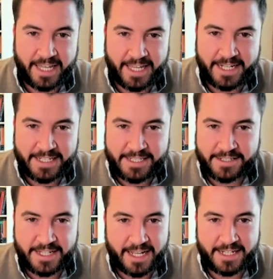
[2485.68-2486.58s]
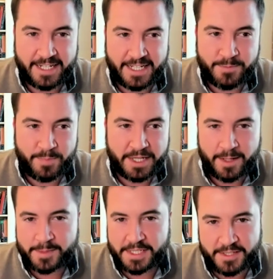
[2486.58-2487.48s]
And it's just gotten, it
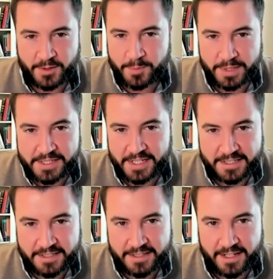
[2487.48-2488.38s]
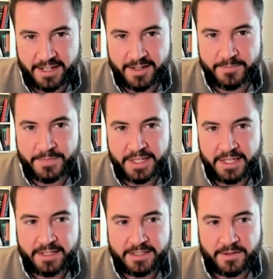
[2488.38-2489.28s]
becomes its own business. Um,
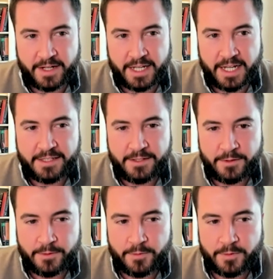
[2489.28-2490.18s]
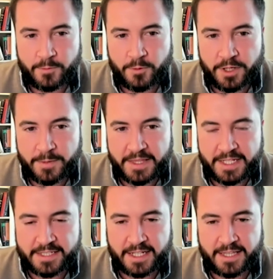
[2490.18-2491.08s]
so I, I do worry
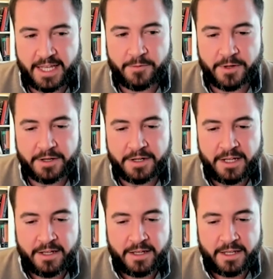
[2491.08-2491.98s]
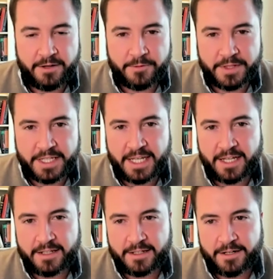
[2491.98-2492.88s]
about things like that, where you don't really
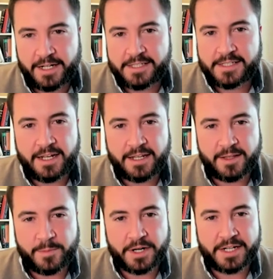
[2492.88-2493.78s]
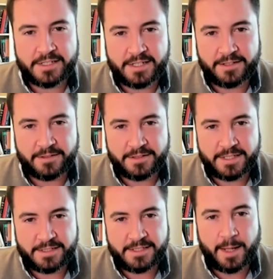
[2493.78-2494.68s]
get, you're not sending the market
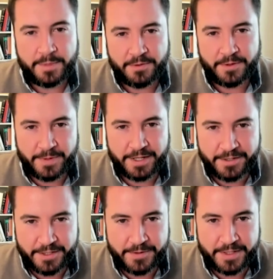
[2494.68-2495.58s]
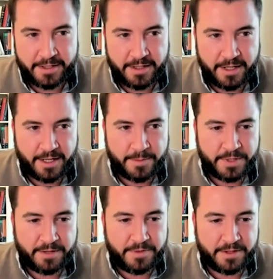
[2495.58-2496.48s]
signal to stop doing what you're doing.
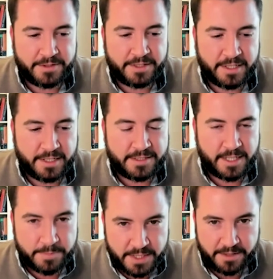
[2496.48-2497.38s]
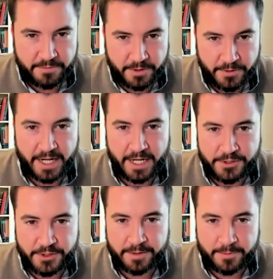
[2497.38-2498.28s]
Um, if there's a subsidy for green
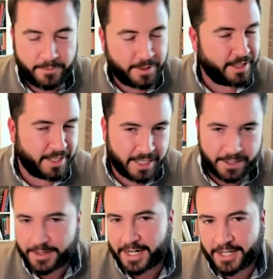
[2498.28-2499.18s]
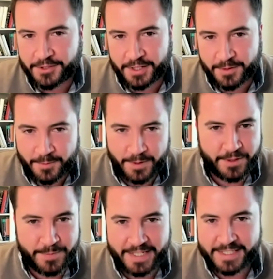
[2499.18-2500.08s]
hydrogen, we're going to get green hydrogen,
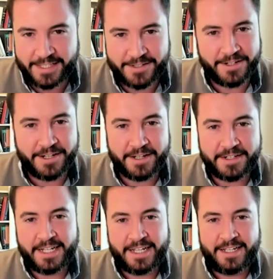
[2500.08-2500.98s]
whether it makes sense or not.